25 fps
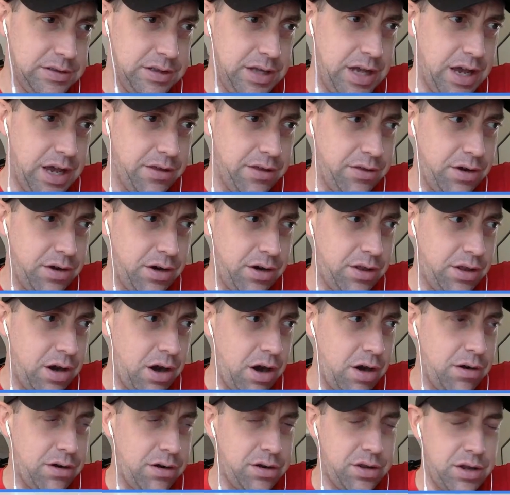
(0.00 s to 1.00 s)

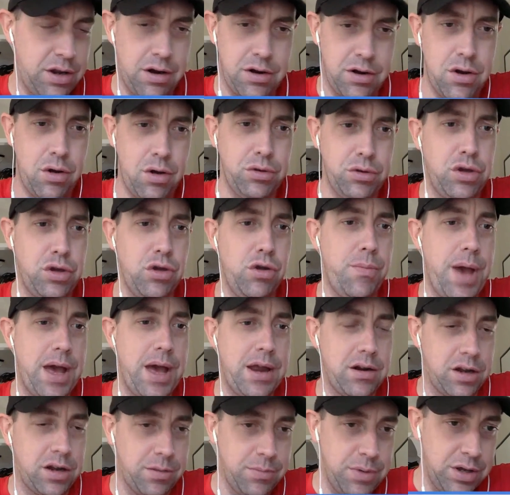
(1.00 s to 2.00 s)
there are no two
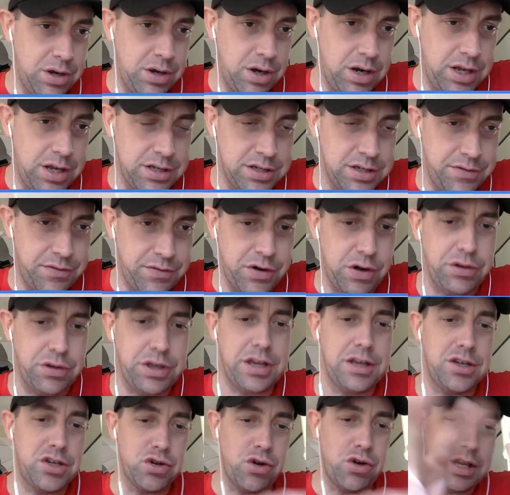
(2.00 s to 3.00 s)
better communities. If you're only
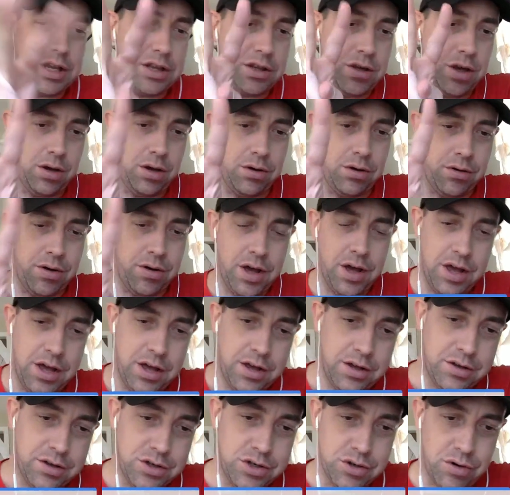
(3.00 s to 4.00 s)
going to join two,
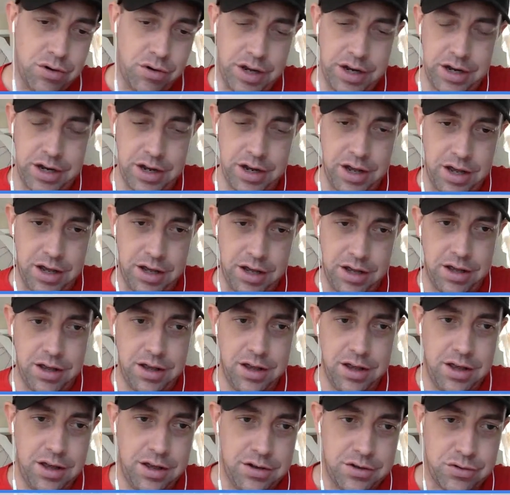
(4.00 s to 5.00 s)
join
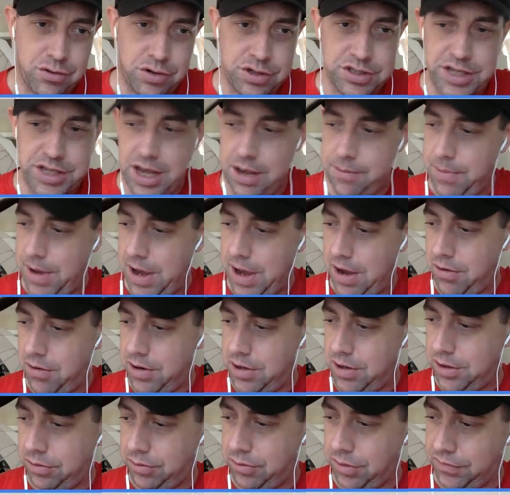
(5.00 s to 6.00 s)
Scan Power
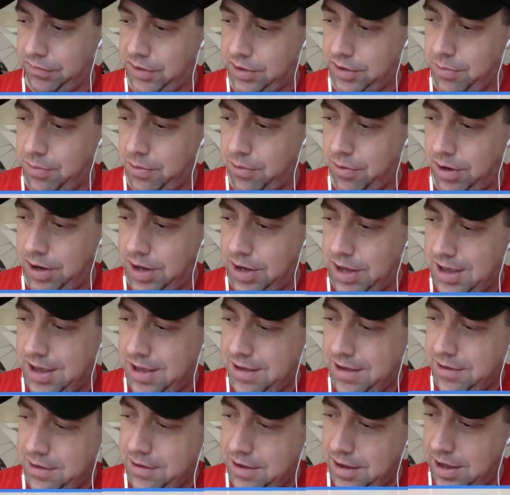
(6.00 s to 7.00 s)
and the Thrifting Board,
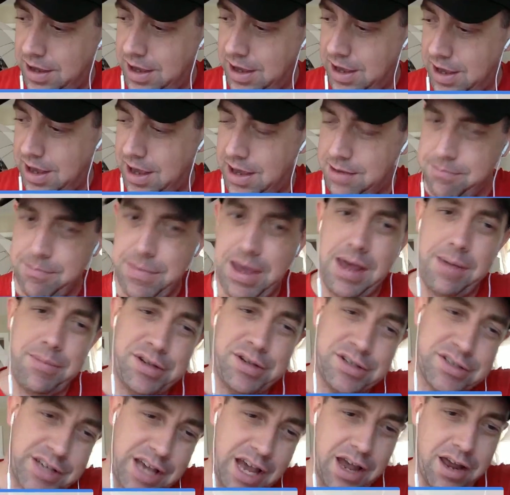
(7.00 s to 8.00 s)
and
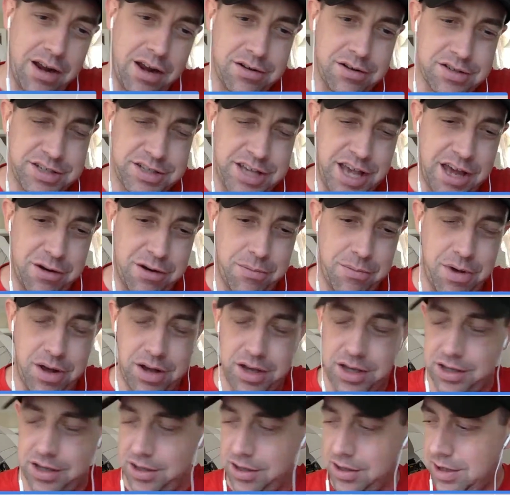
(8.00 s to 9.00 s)
maybe Scanner
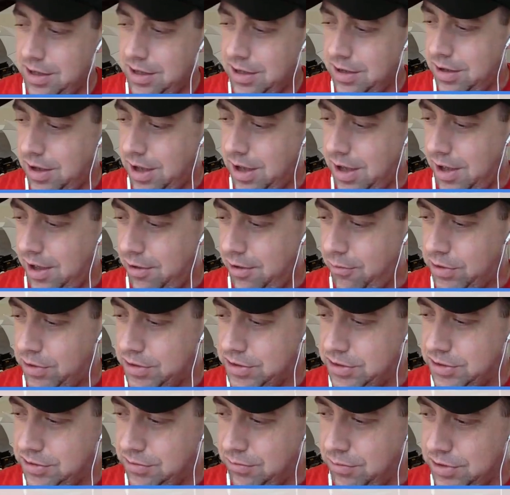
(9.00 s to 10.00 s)
Monkey
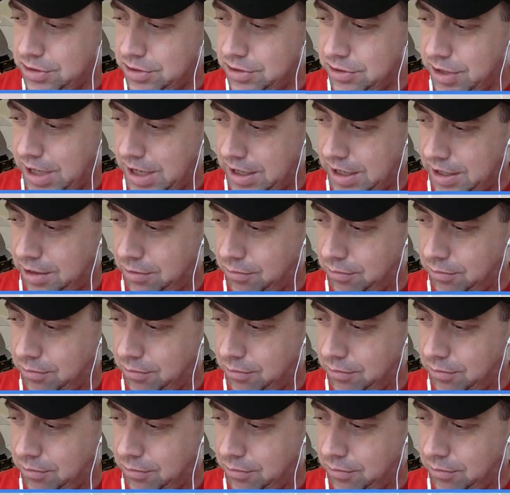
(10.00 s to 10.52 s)
once you kind of